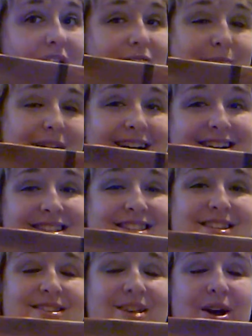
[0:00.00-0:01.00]
Life box.
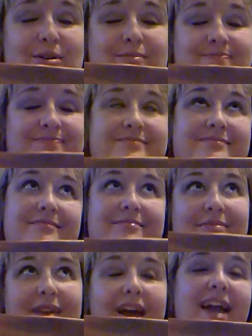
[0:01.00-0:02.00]
So
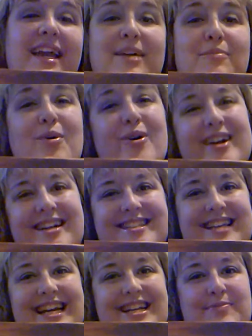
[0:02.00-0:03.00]
I get more
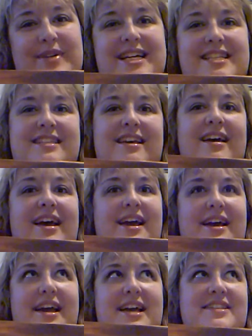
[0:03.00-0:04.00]
excited because
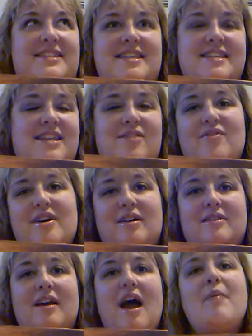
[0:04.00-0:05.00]
it's Disney
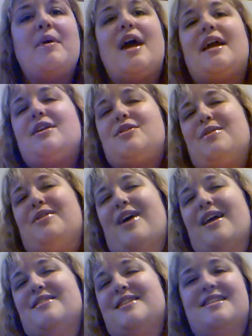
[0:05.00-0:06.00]
filled. I mean, I could do a
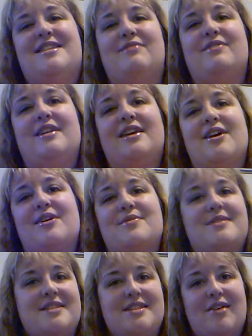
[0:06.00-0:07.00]
lot of Disney
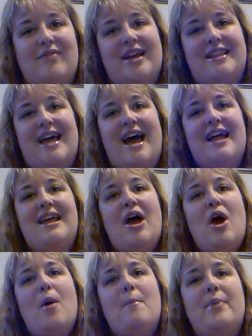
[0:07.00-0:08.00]
videos and stuff like that,
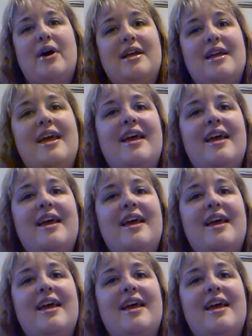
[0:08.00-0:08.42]
but